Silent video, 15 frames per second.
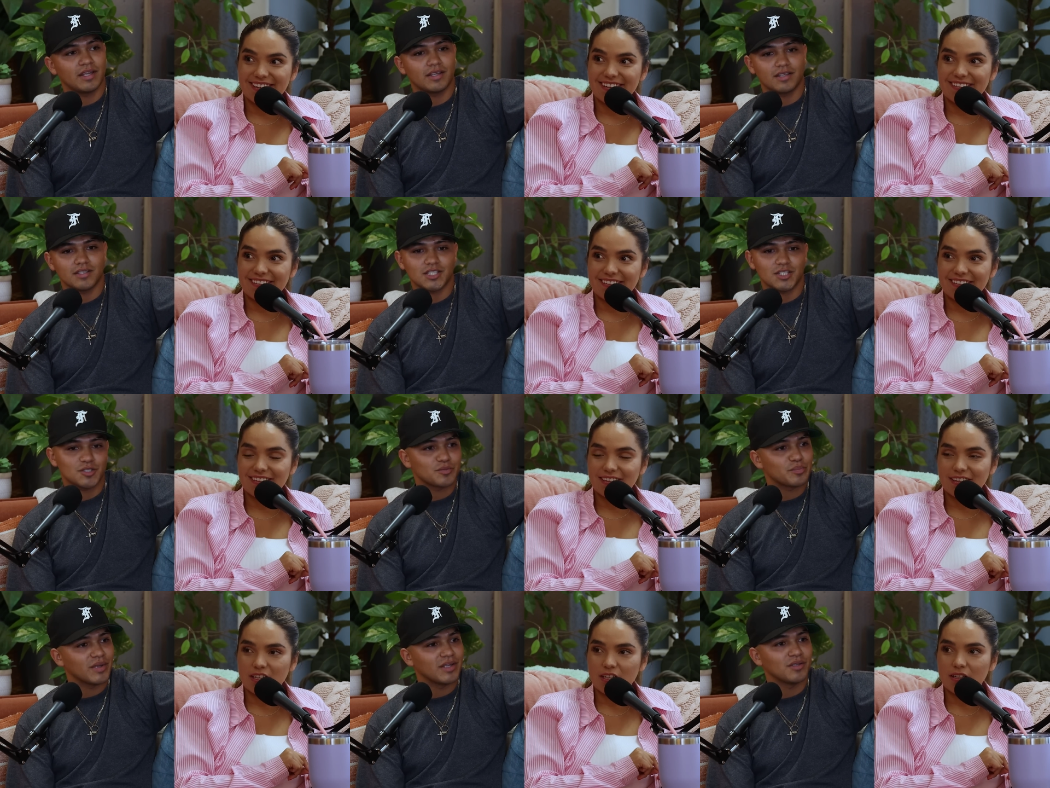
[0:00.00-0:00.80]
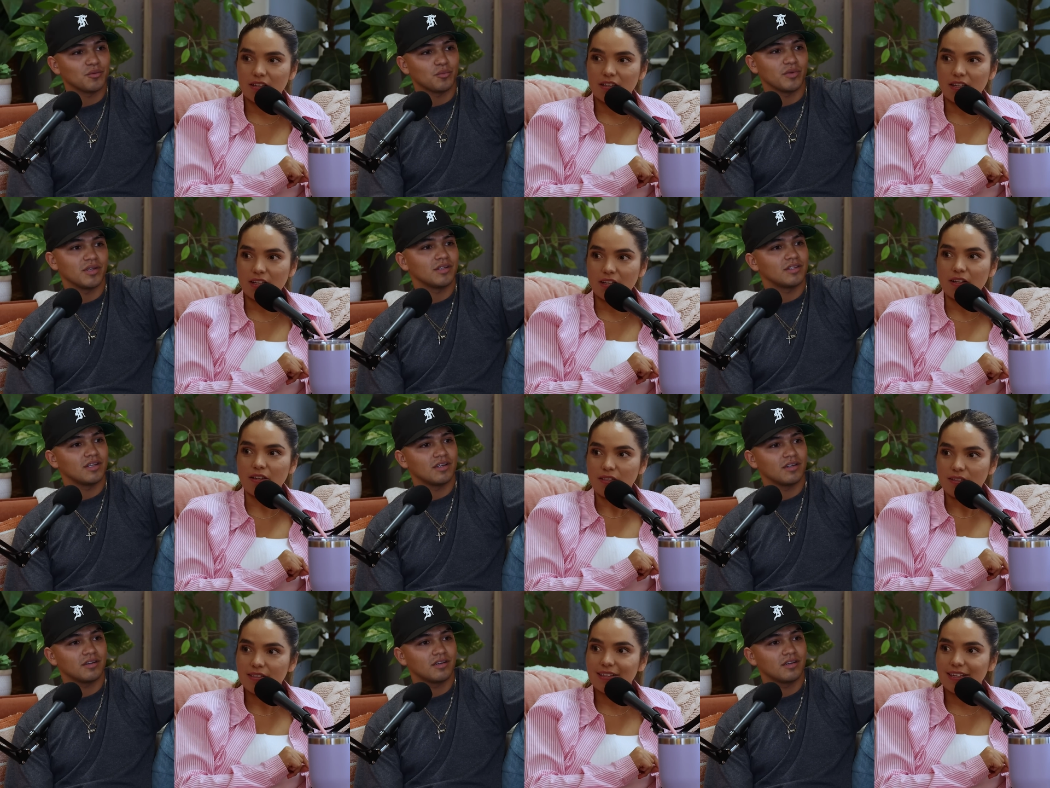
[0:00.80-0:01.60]
Speaker 1: like, spend the week
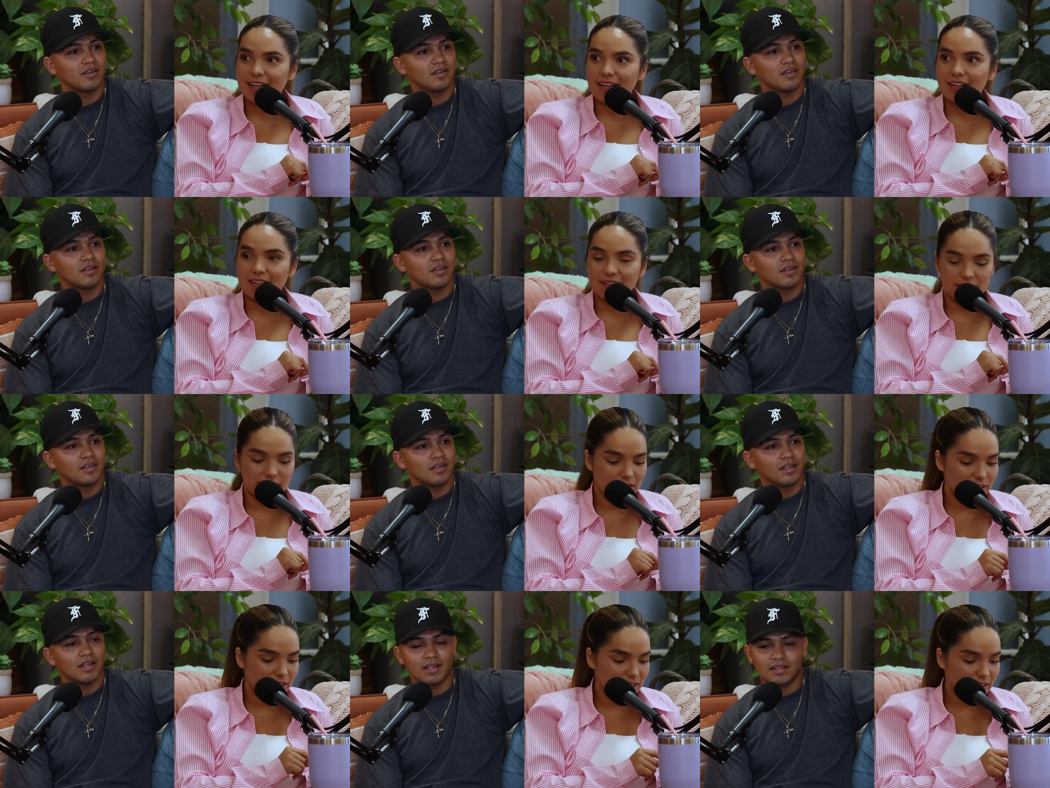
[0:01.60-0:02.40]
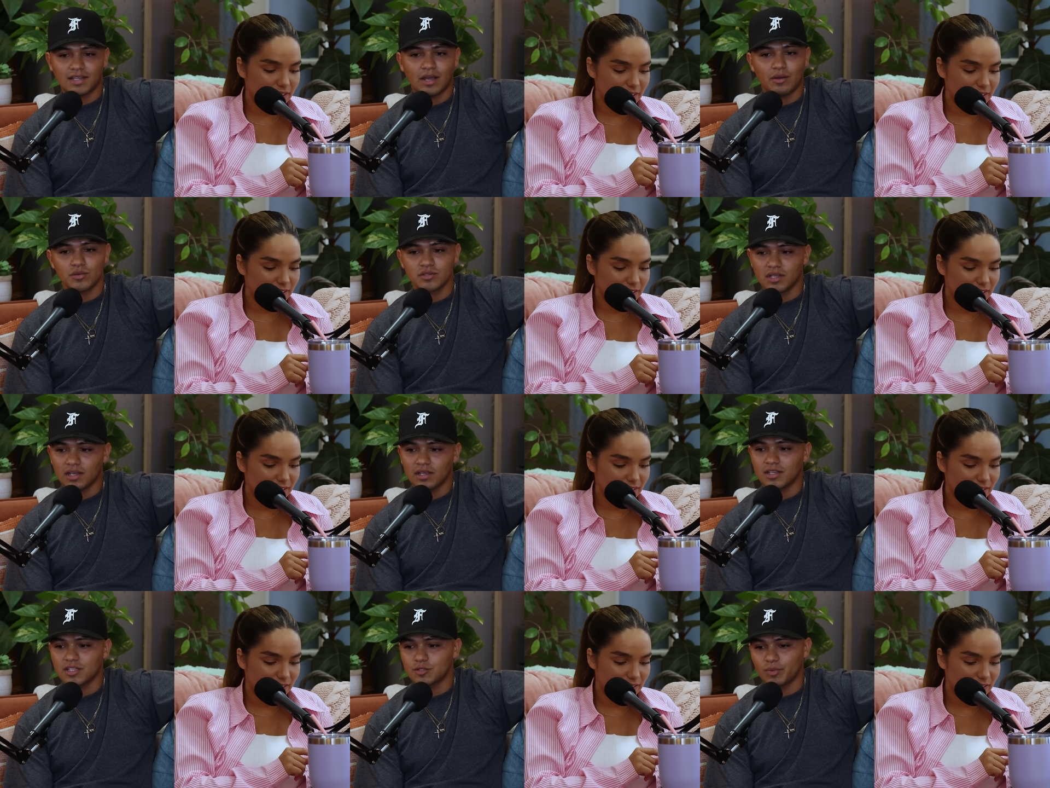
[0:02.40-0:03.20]
there. Yeah. And, like, that was,
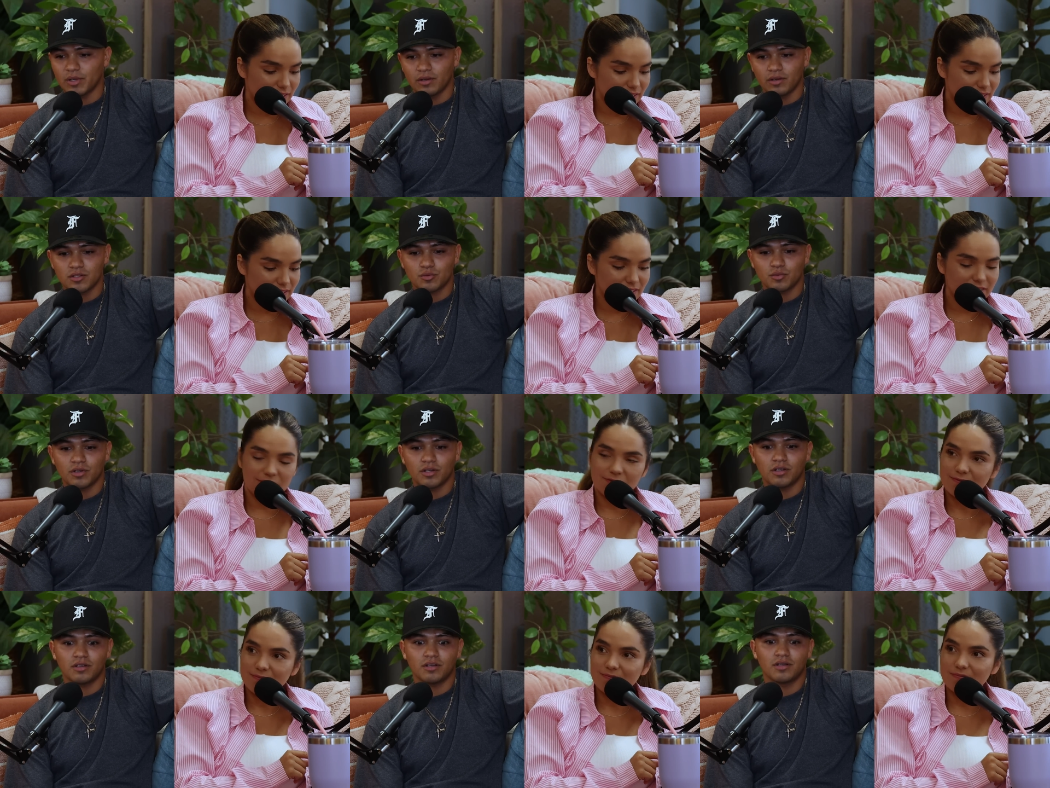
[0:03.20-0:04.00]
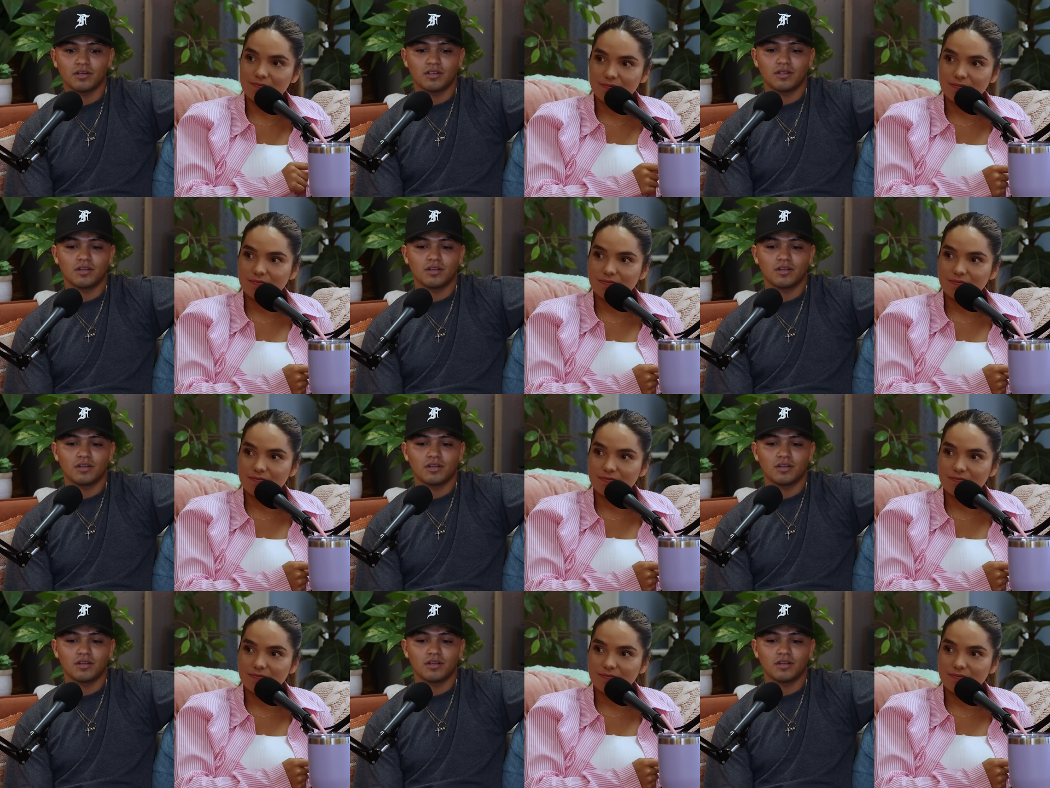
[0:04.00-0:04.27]
like, an experience where,